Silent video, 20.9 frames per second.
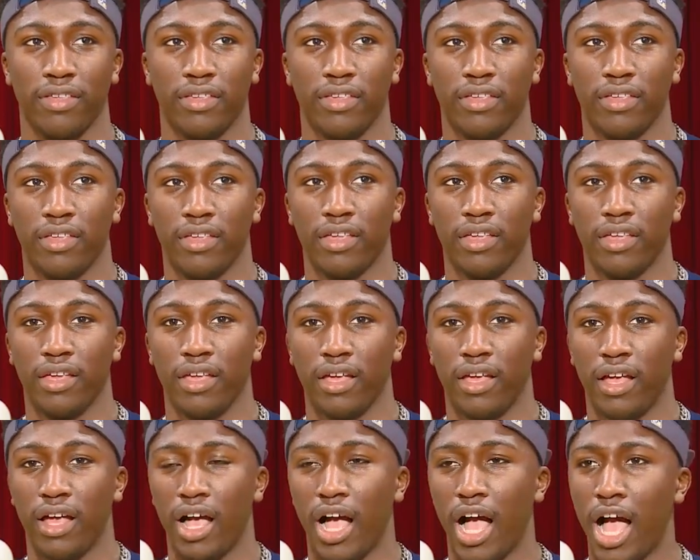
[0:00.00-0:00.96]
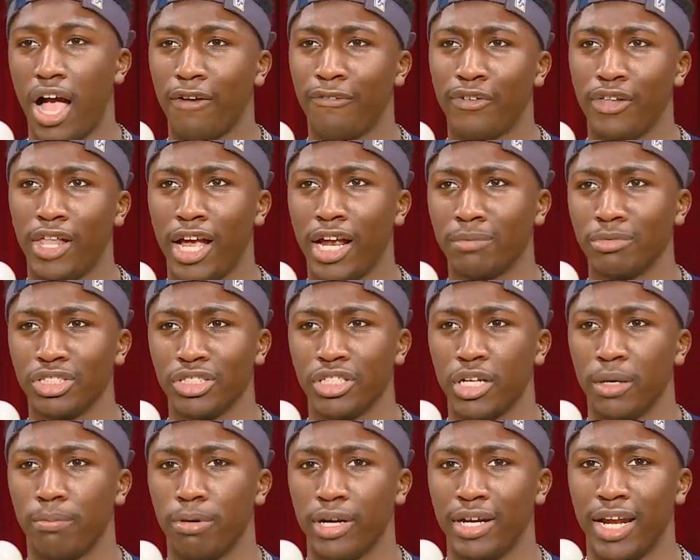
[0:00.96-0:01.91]
I feel like I'm
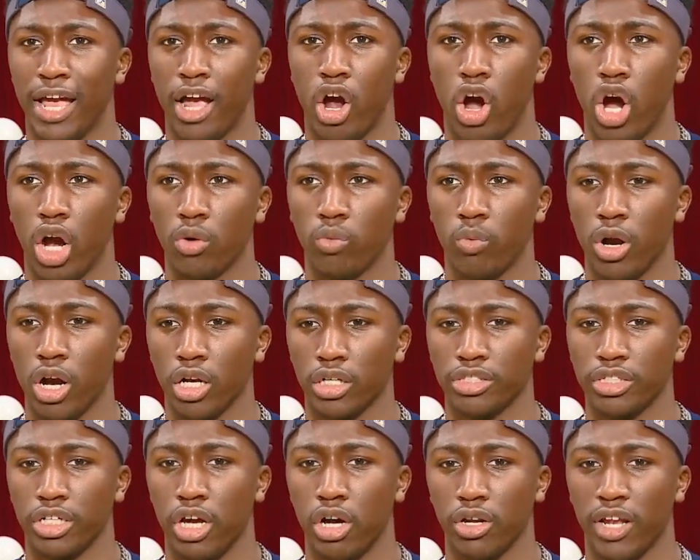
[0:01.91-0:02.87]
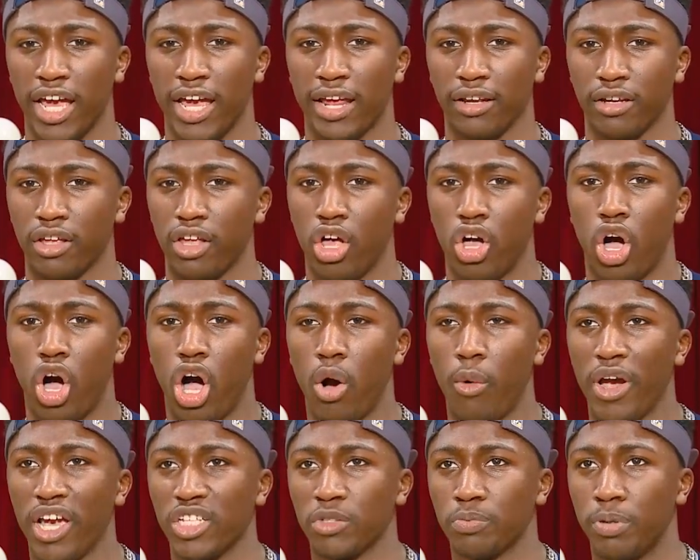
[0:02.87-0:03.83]
just going to bring that hard work, you know, that
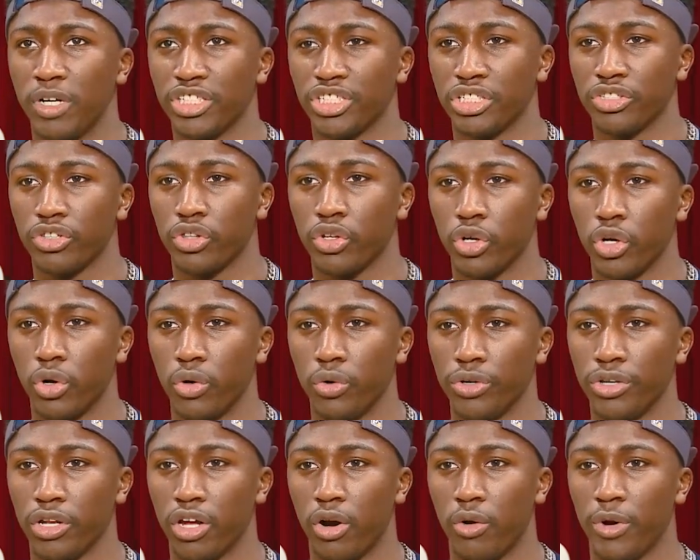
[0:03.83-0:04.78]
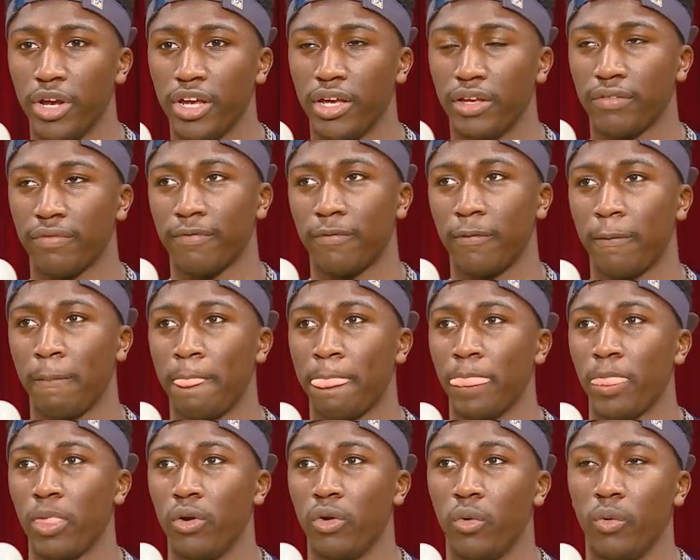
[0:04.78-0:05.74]
always pushing through. You know, we
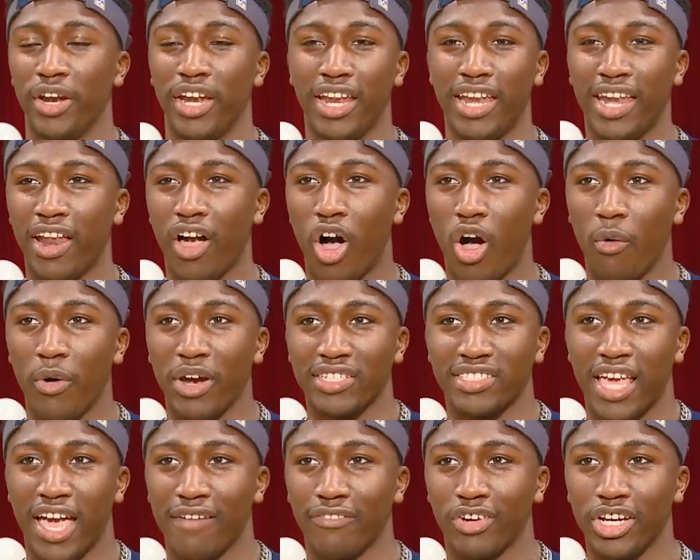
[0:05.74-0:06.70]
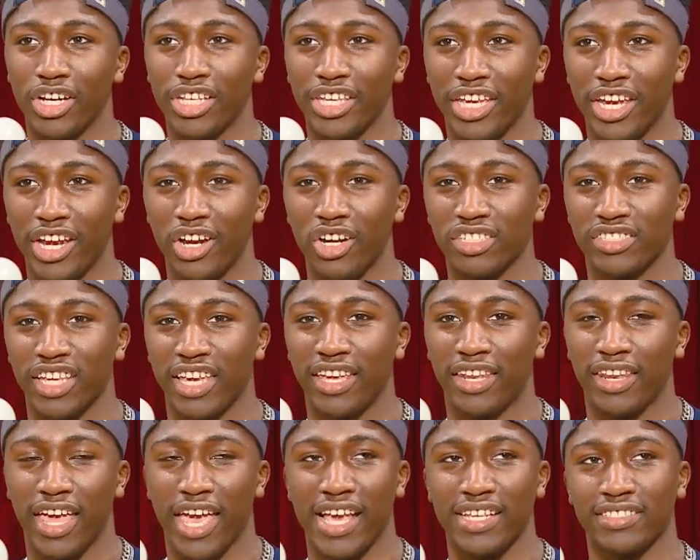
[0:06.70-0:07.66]
didn't always have good years
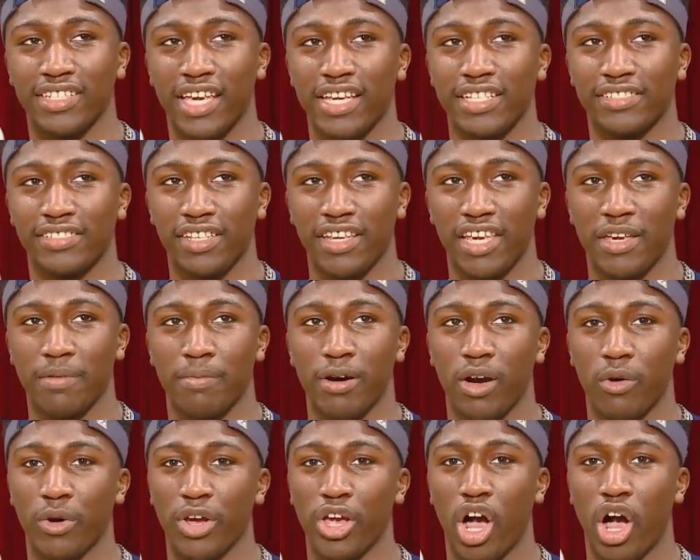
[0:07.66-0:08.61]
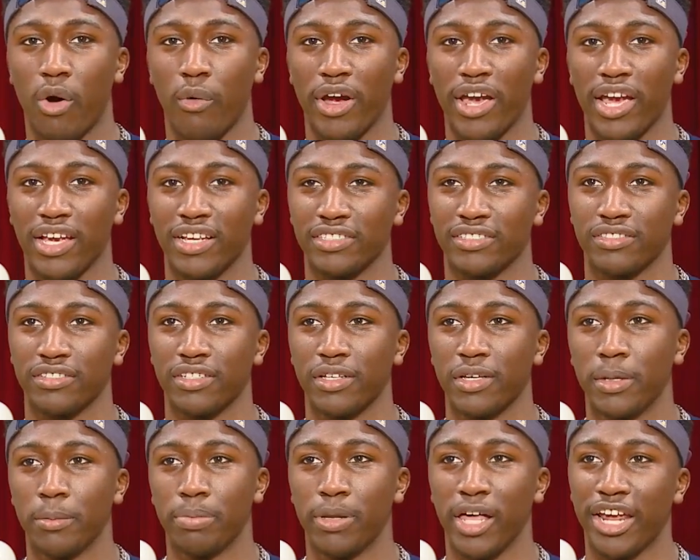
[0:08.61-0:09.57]
in the SAC, but we always
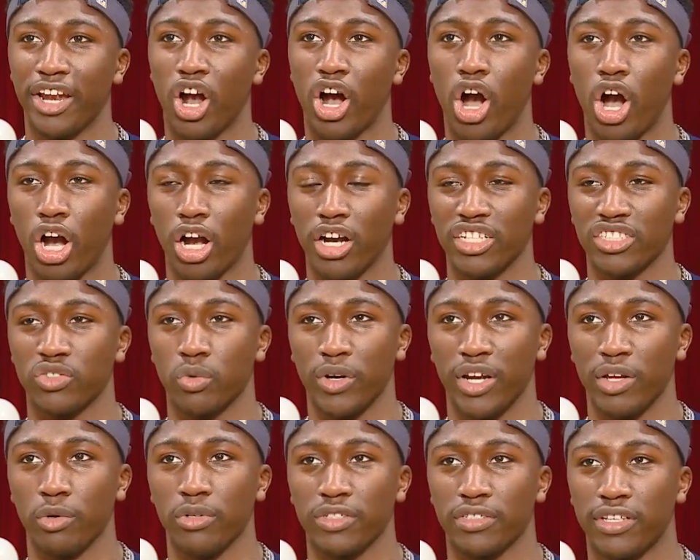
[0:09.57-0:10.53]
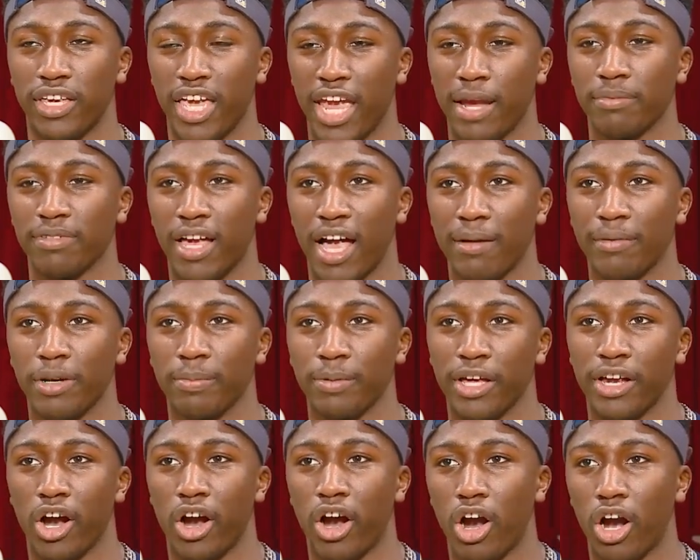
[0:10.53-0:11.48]
played our hardest when it came time to
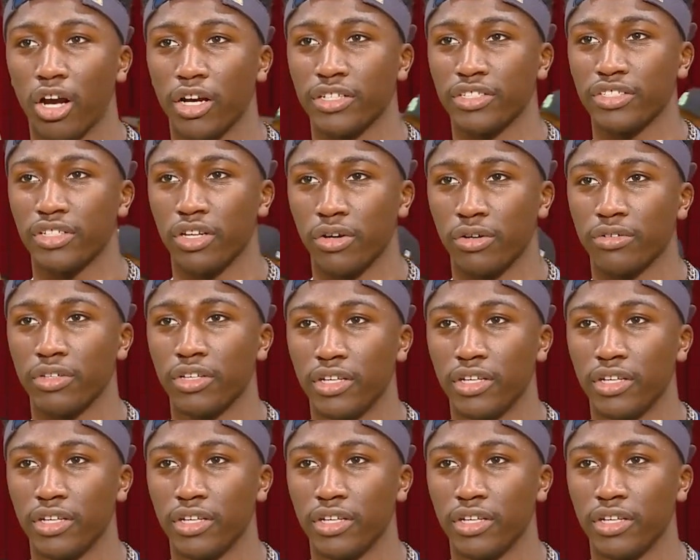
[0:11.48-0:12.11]
play our hardest. So